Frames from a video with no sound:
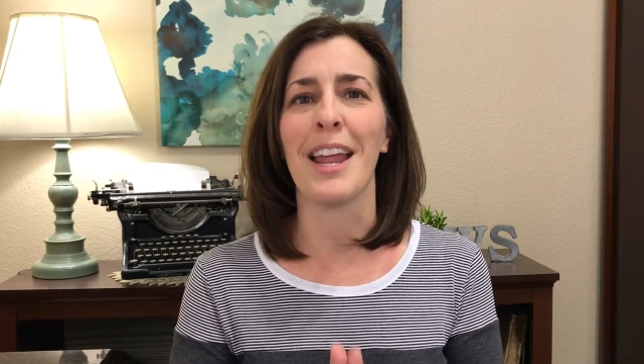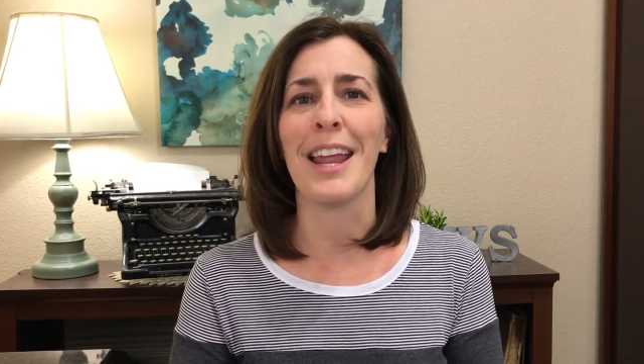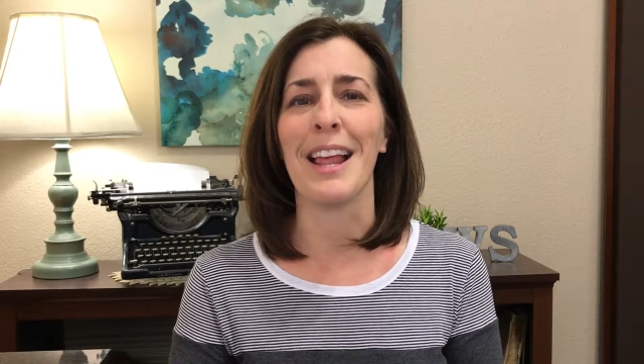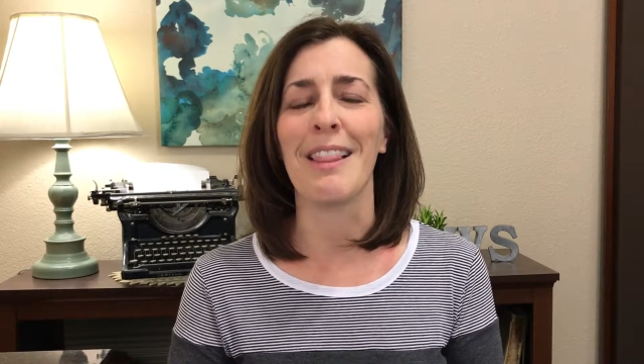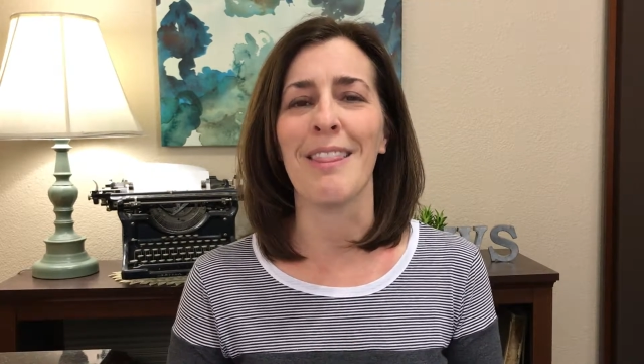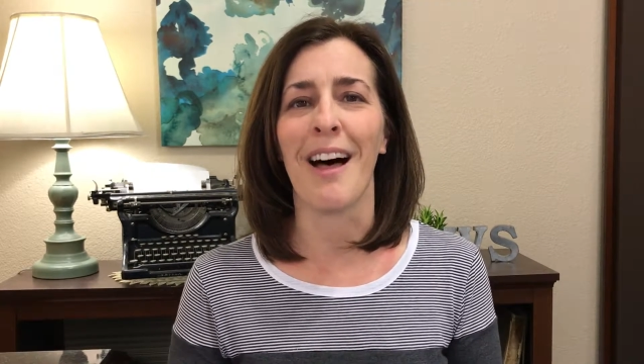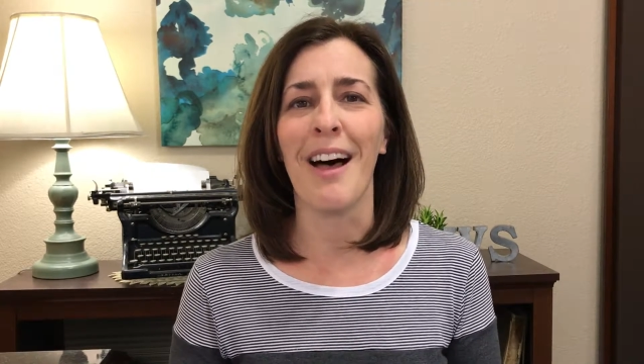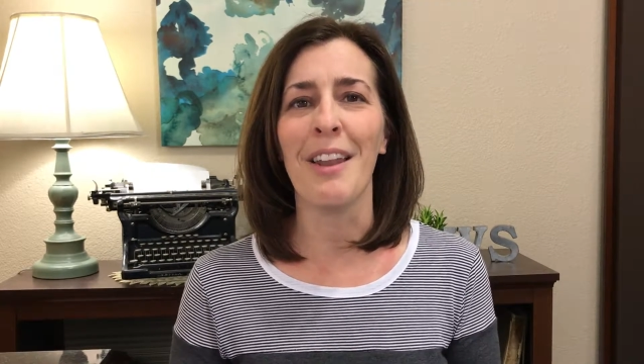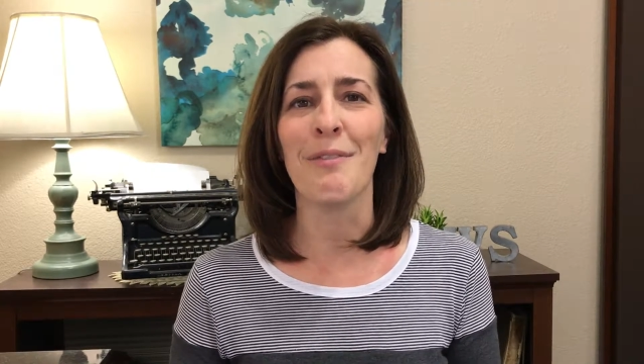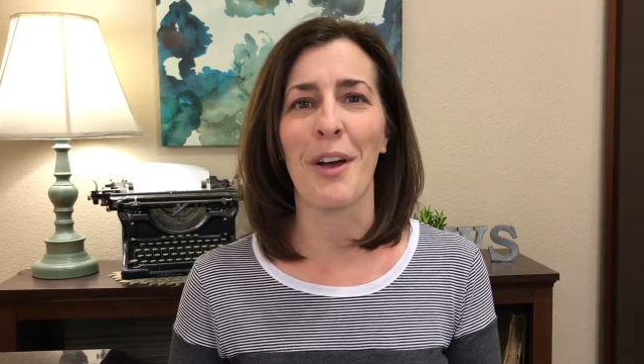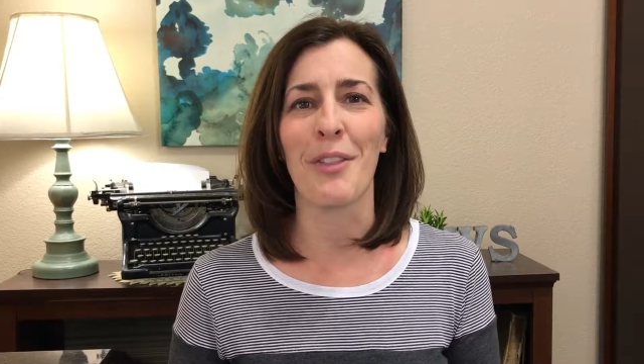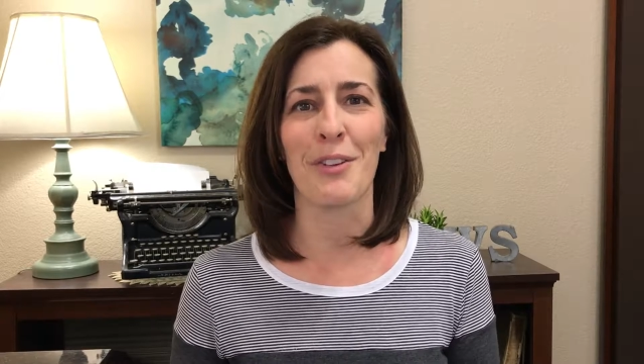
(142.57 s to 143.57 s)
a lot
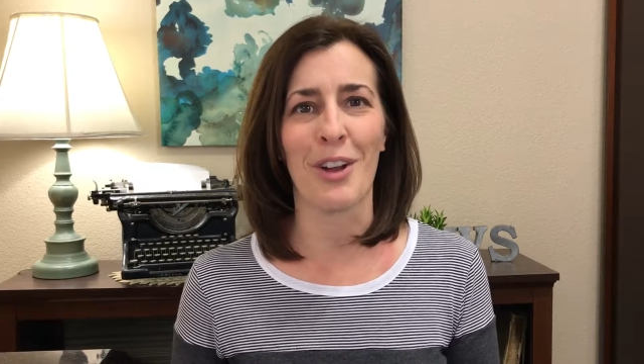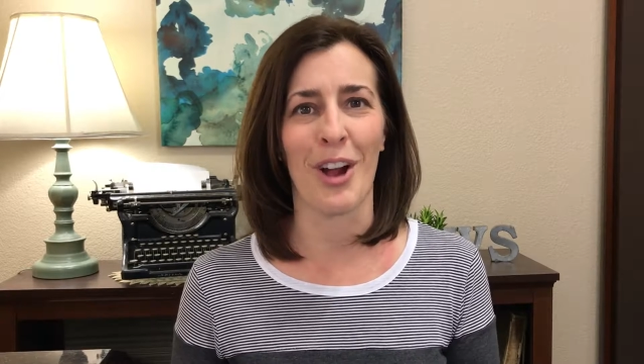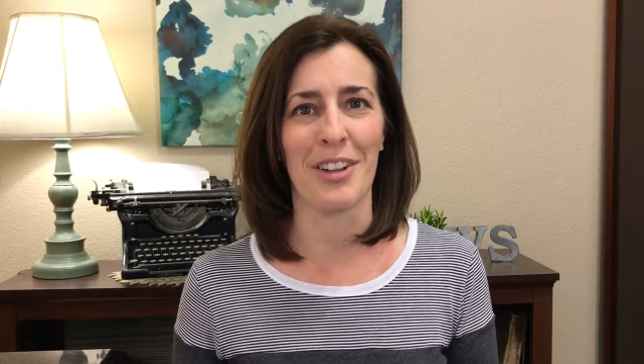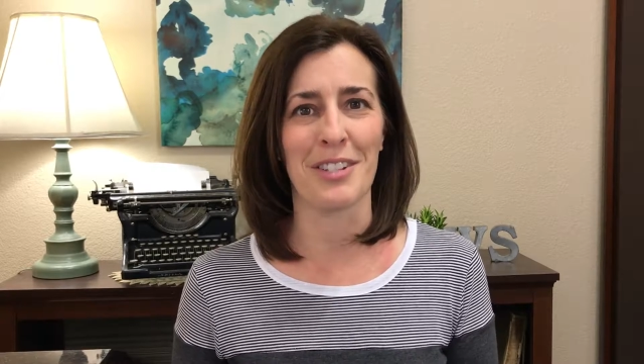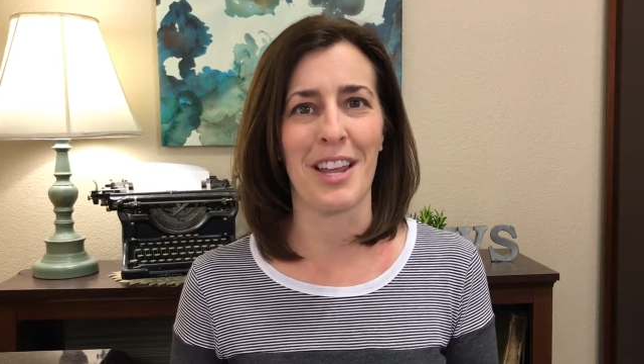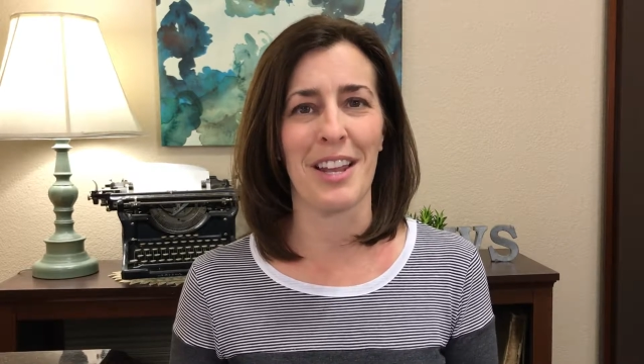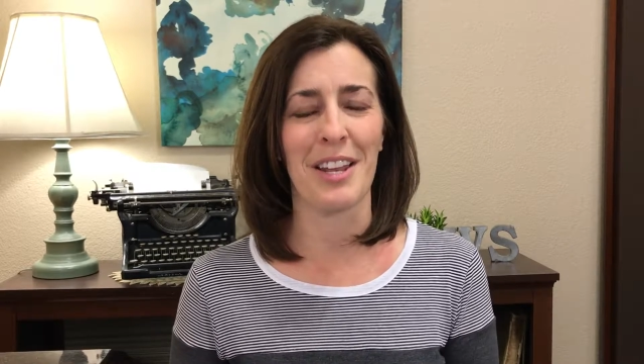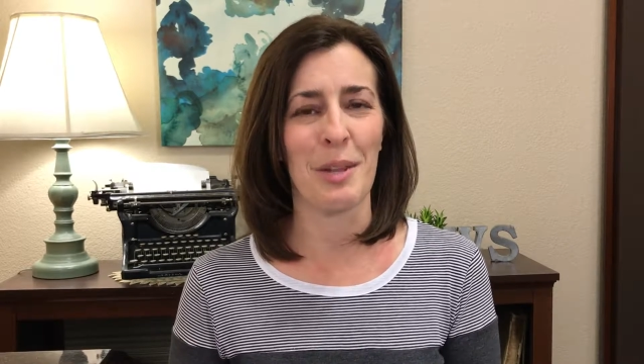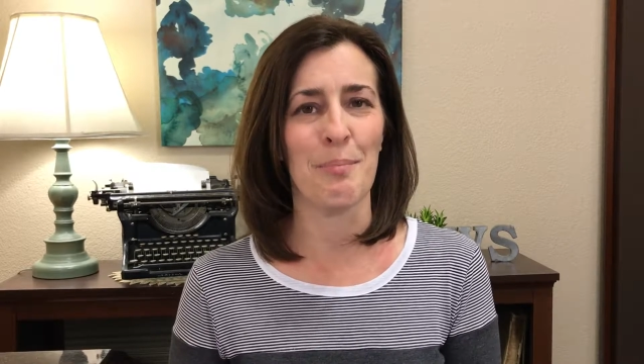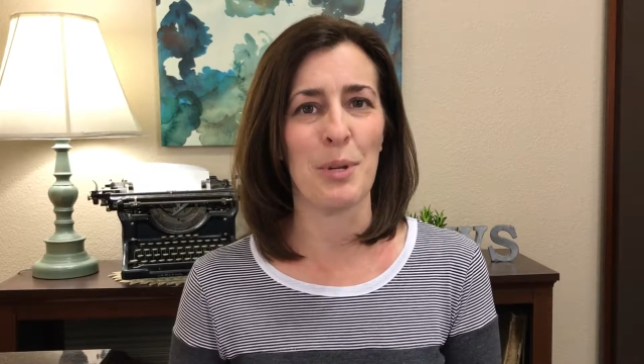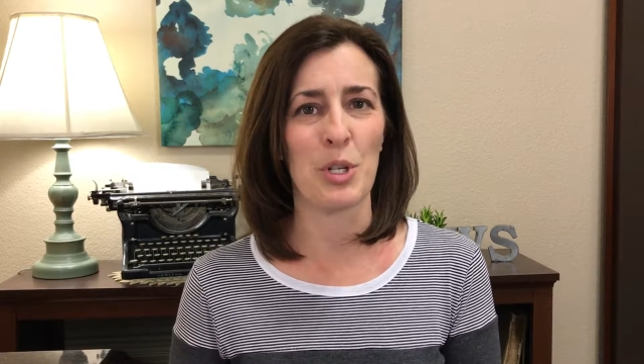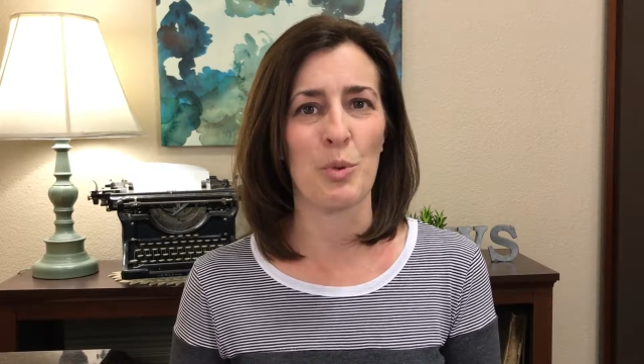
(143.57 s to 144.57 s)
of other content
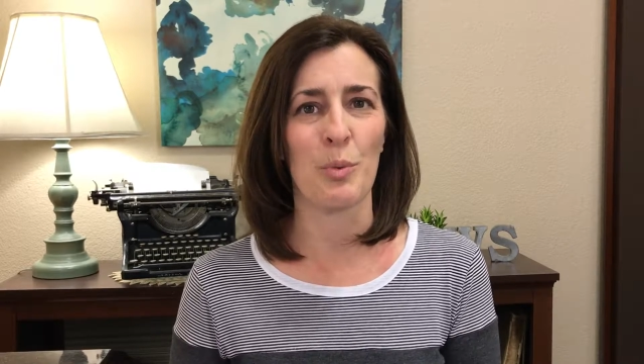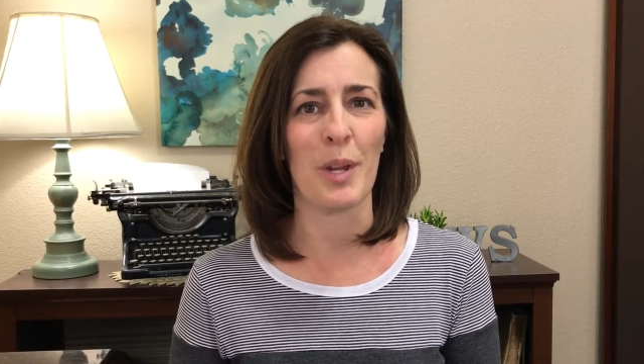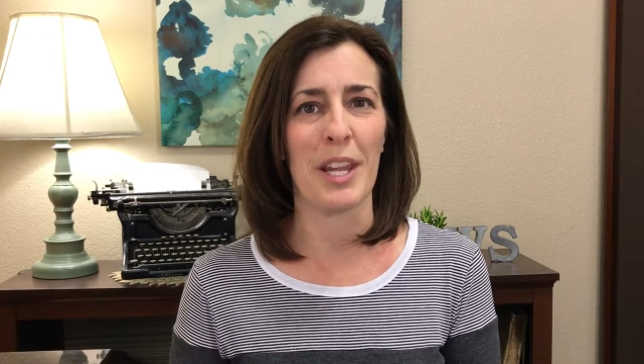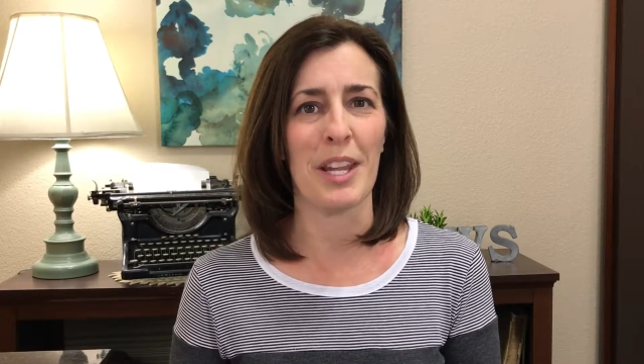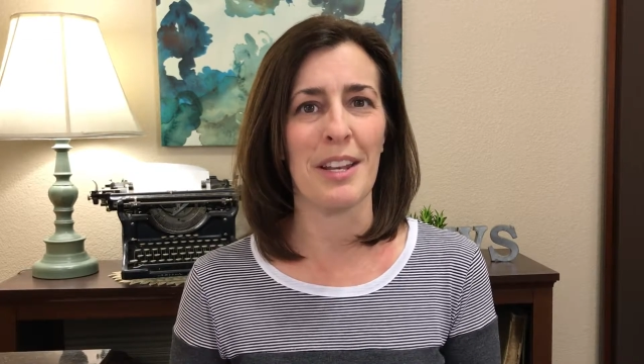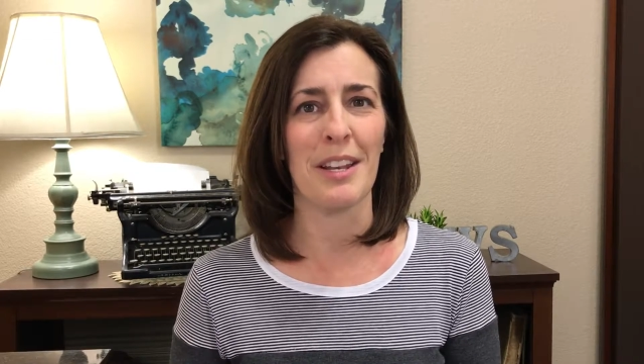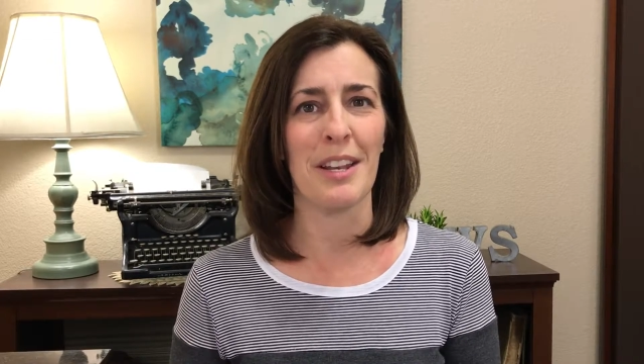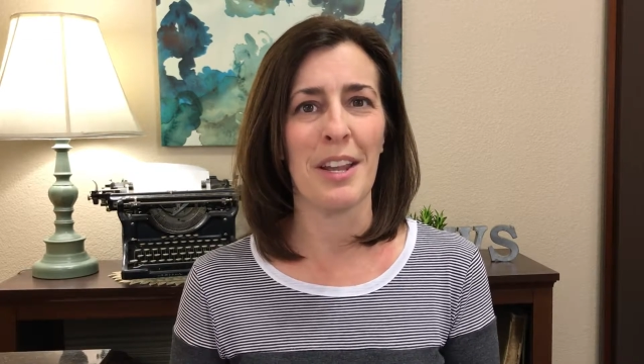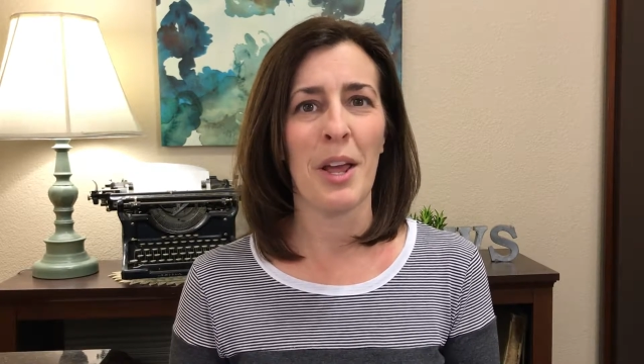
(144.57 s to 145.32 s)
in between.